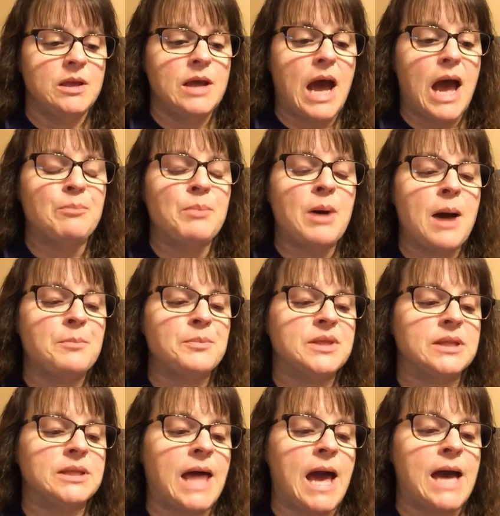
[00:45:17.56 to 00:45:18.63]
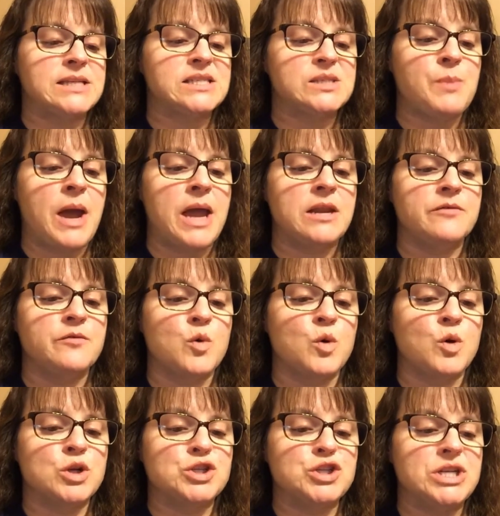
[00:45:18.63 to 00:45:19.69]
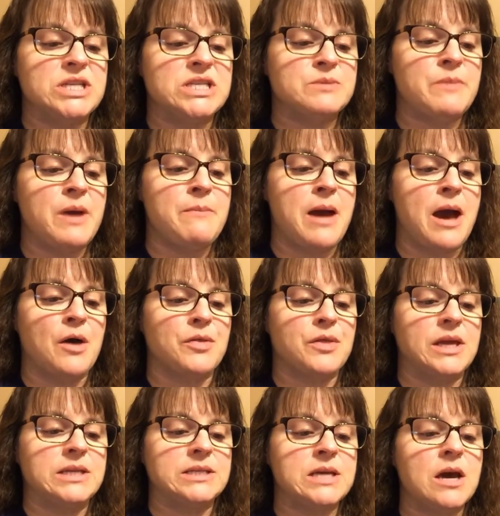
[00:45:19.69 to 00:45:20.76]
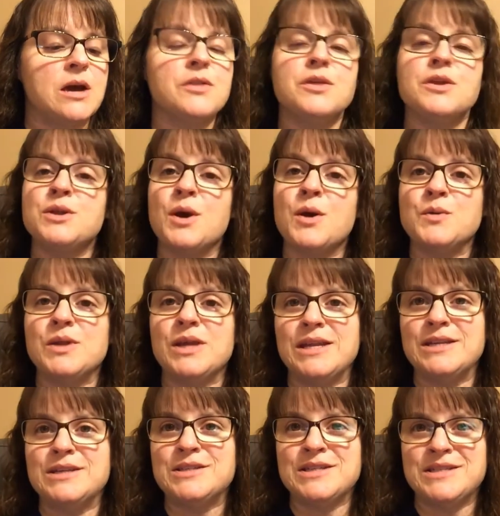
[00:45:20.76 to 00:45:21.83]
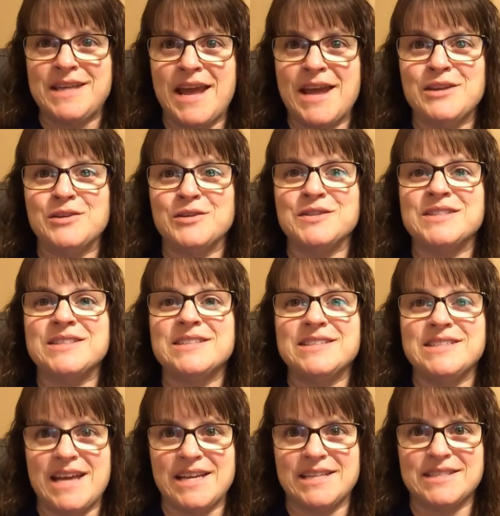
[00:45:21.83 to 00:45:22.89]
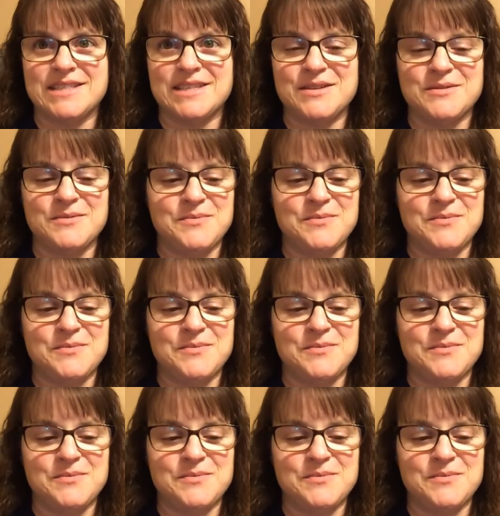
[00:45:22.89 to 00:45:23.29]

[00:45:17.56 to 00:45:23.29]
I pop the last bite of orange into my mouth and tuck the note into Daniel's desk.